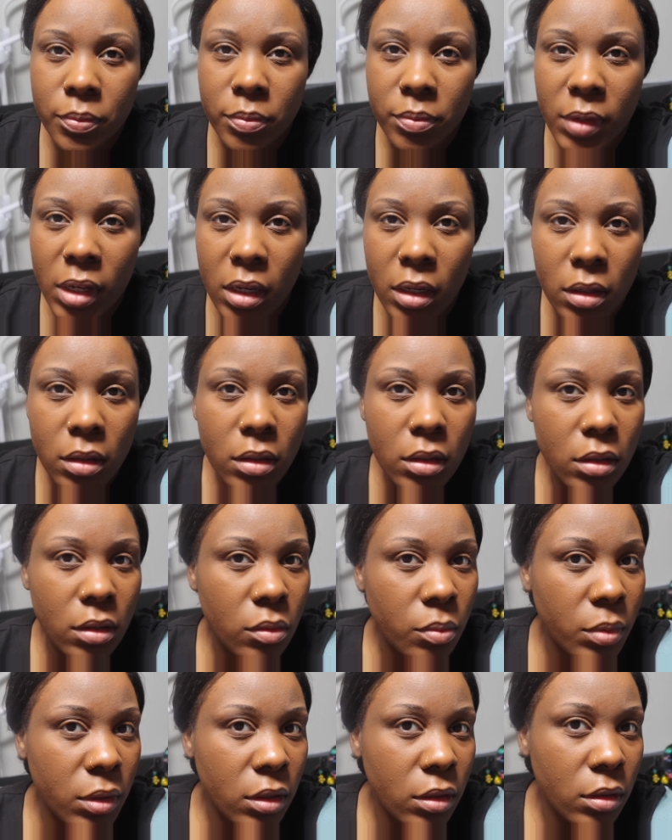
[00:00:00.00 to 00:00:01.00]
Yeah, that's
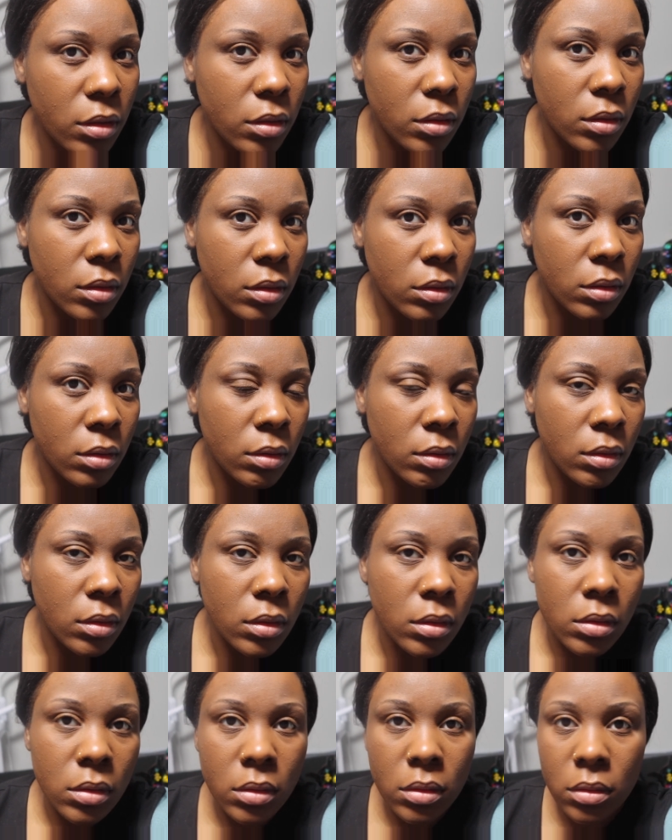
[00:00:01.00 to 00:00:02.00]
better.
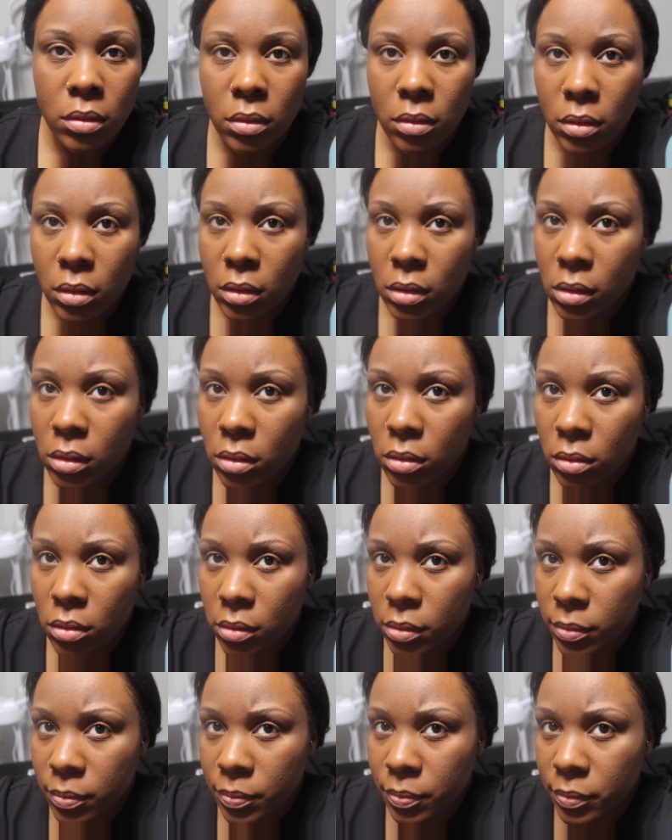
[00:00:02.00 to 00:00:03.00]
So yes,
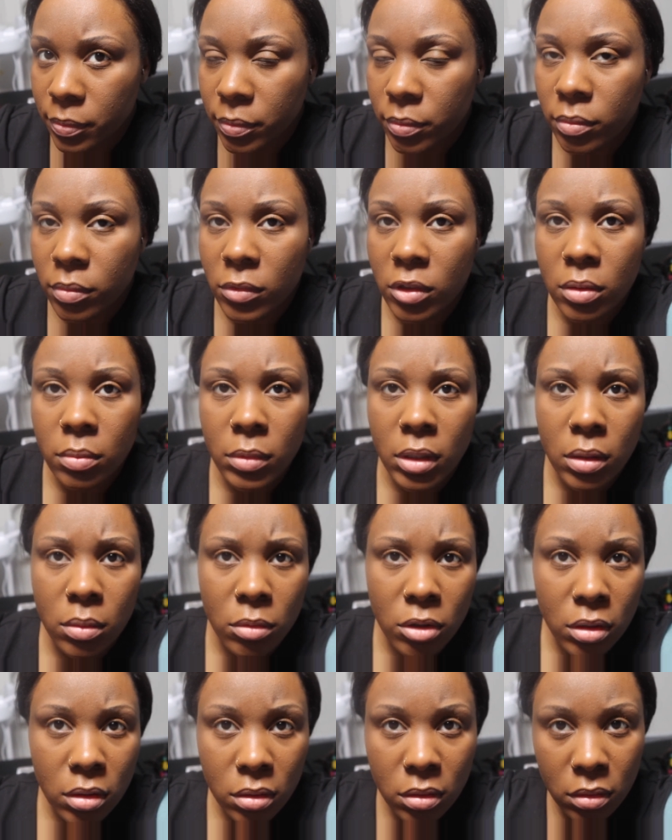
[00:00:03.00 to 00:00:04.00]
my
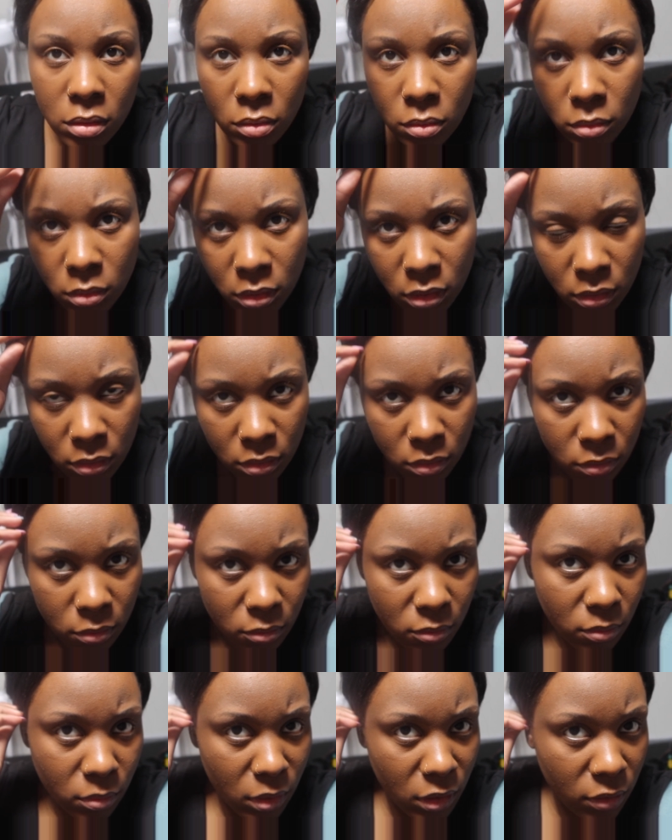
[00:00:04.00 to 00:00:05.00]
eyebrows look well,
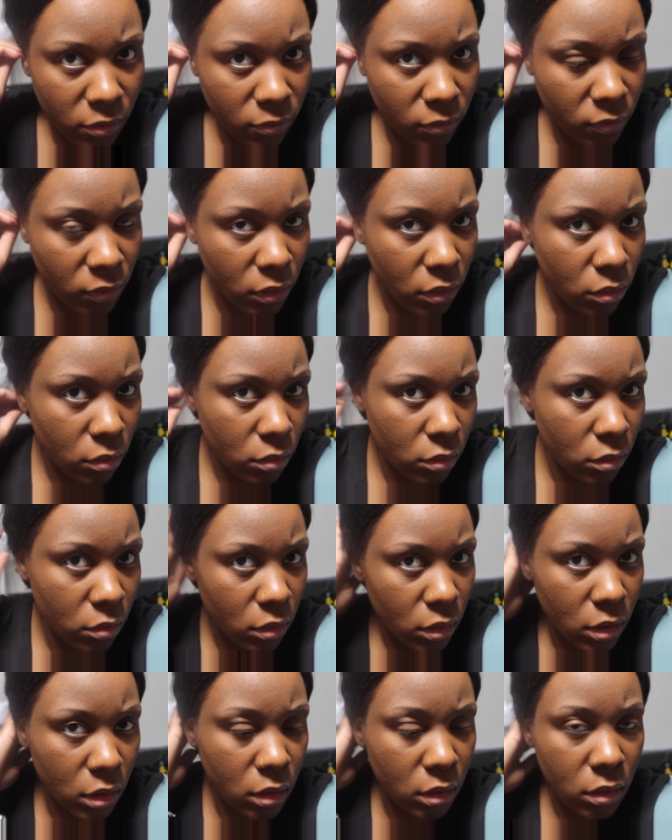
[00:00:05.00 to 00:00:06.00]
being filled, you
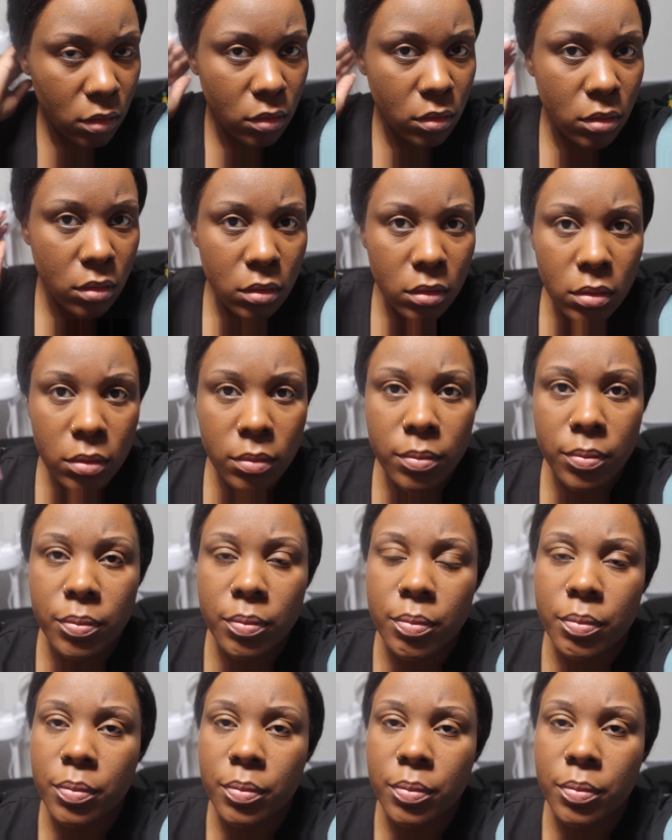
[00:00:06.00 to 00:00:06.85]
guys. Um,